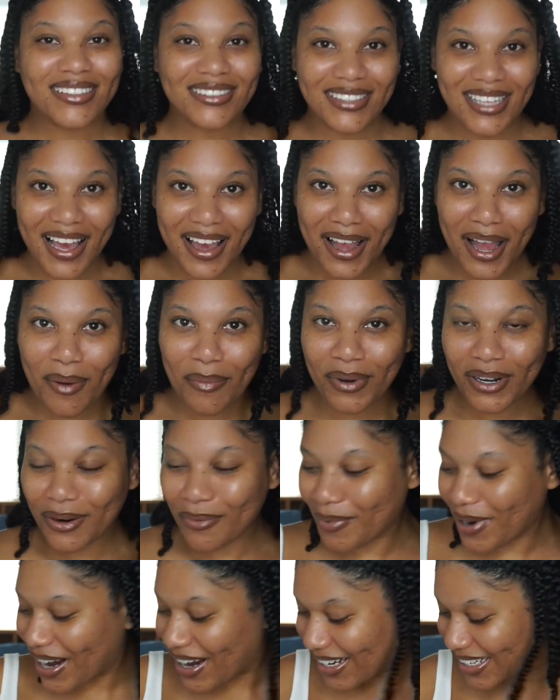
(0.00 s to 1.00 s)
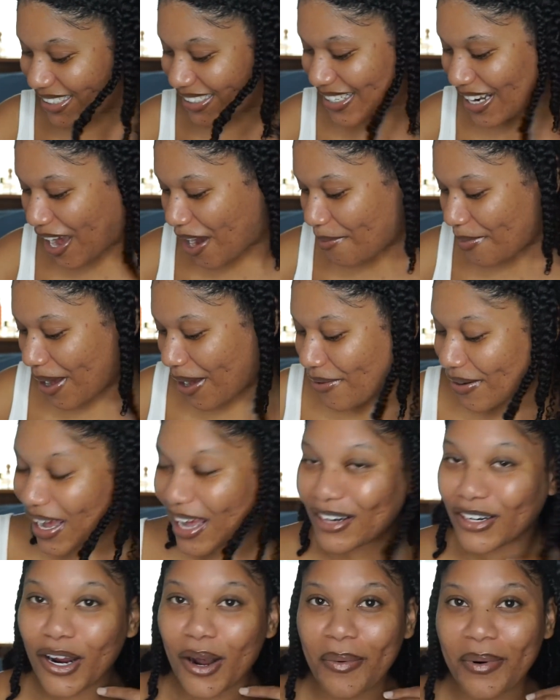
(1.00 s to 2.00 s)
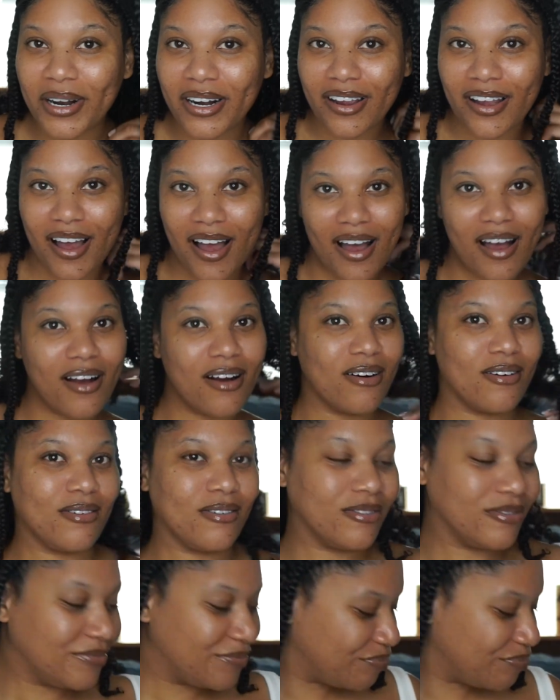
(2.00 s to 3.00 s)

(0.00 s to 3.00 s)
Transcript: Dang, I want to wear this now, but I don't got nowhere to go.